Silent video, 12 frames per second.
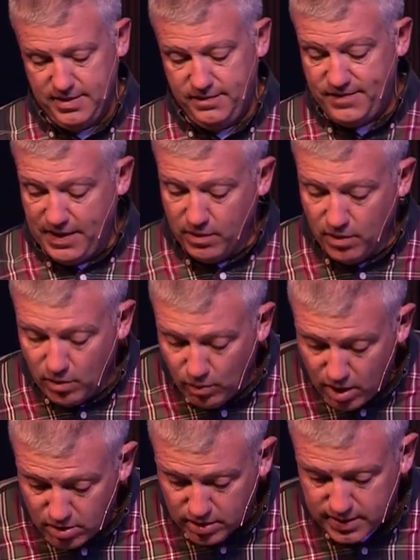Pharaoh
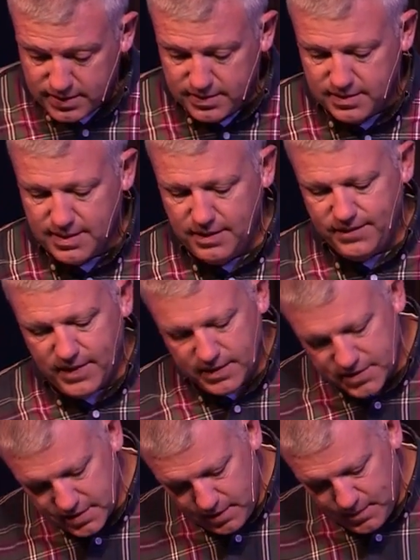awoke, and he fell
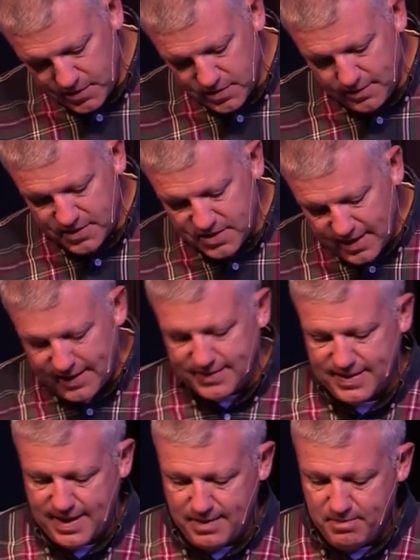asleep and dreamed the second
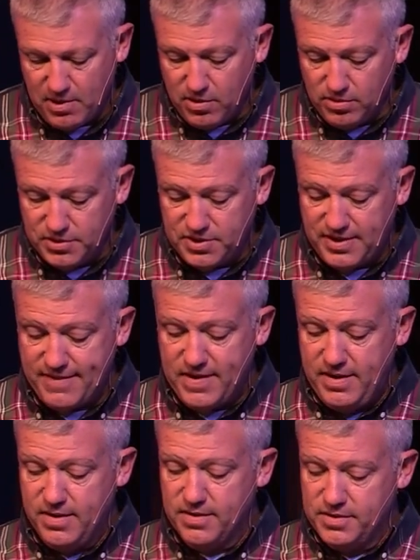time. Behold, 7
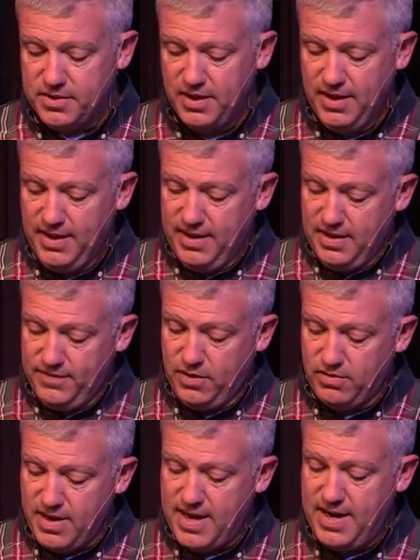ears of
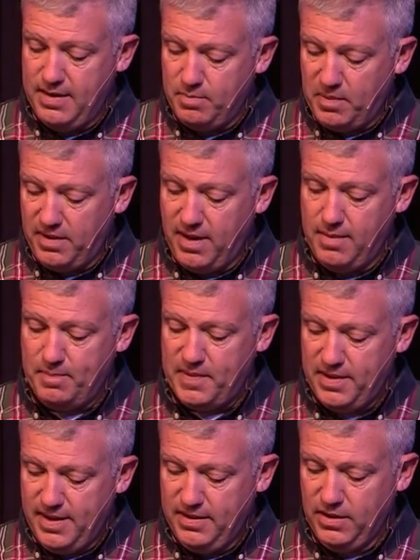grain, plump
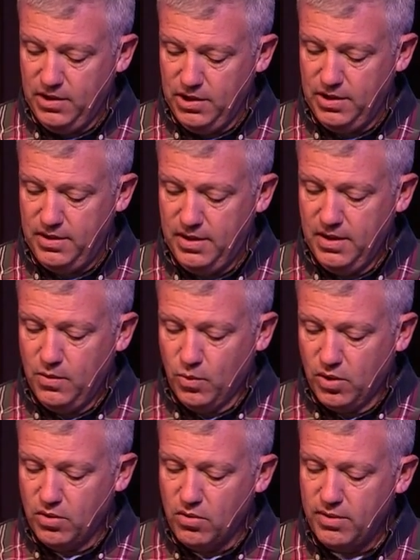and good, were
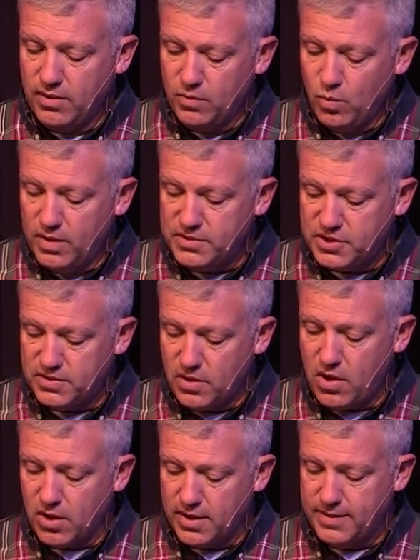growing on one
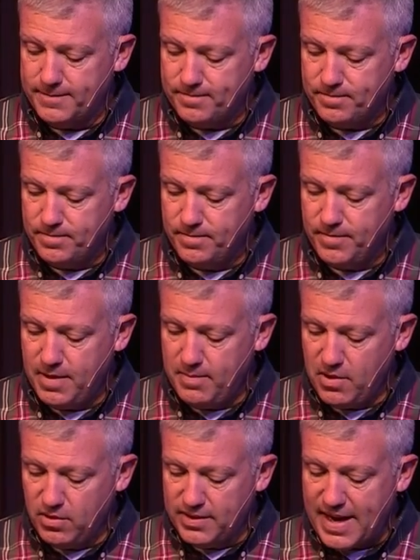stalk. And
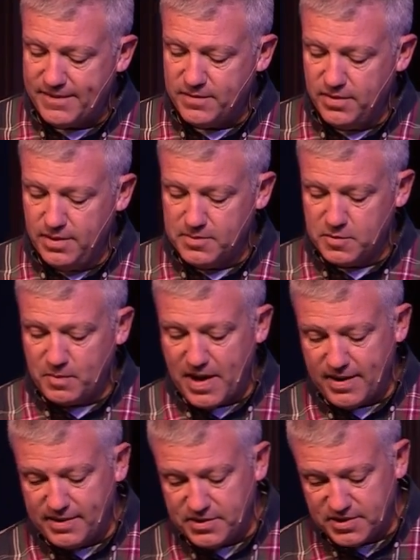behold, after them
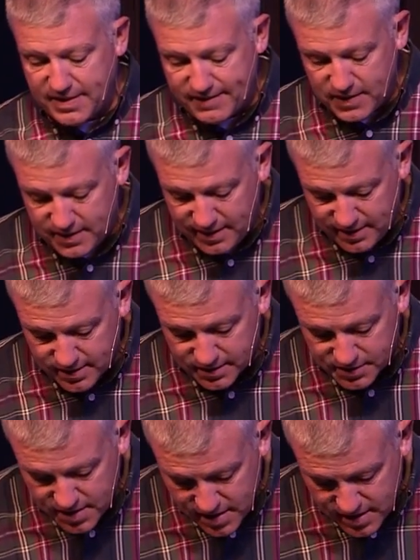sprouted 7
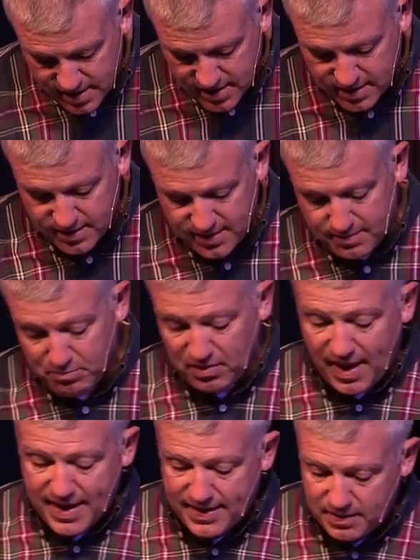ears thin and
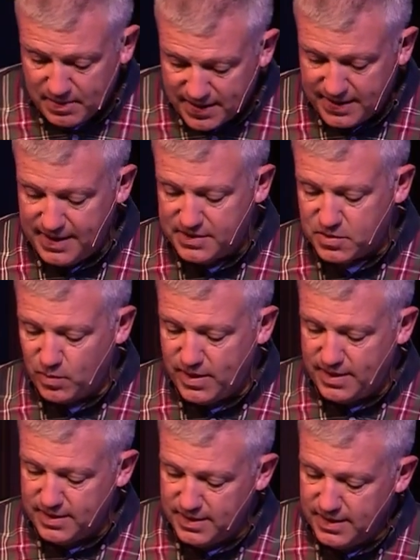blighted by the east
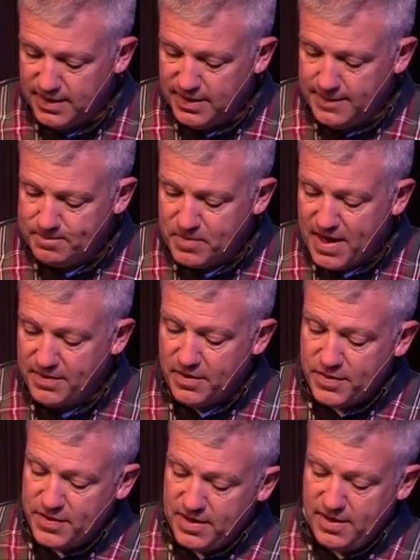wind. And the
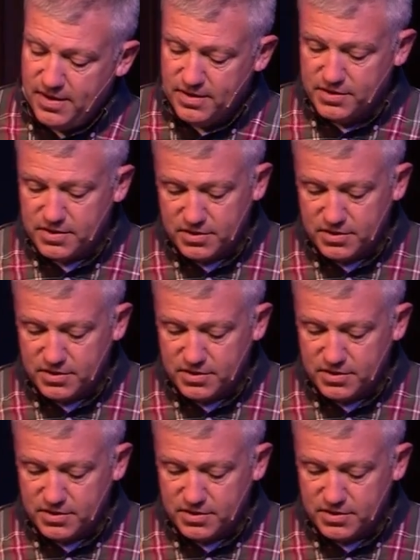thin ears